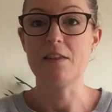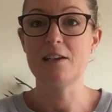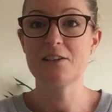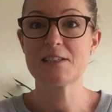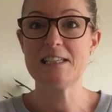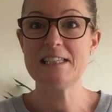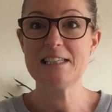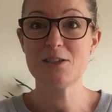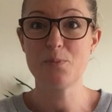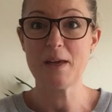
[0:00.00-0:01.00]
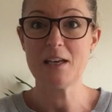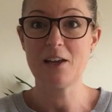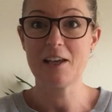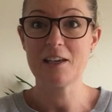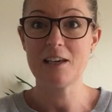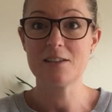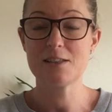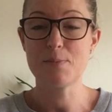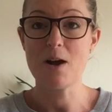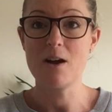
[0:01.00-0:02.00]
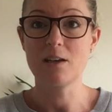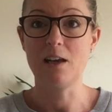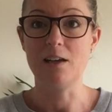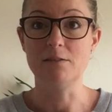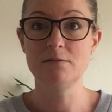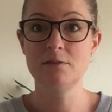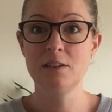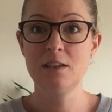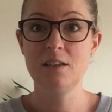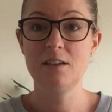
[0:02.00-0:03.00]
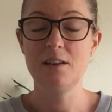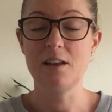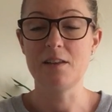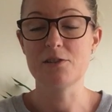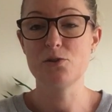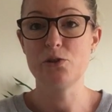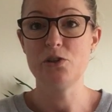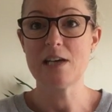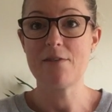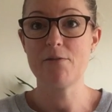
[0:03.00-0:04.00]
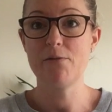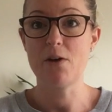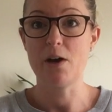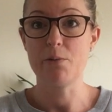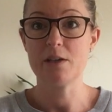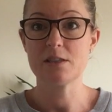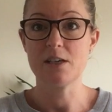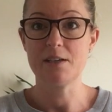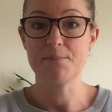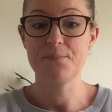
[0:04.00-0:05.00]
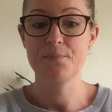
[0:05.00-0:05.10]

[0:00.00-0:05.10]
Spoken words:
that looks a little bit like a sparkler, like the sort you'd have on fireworks night.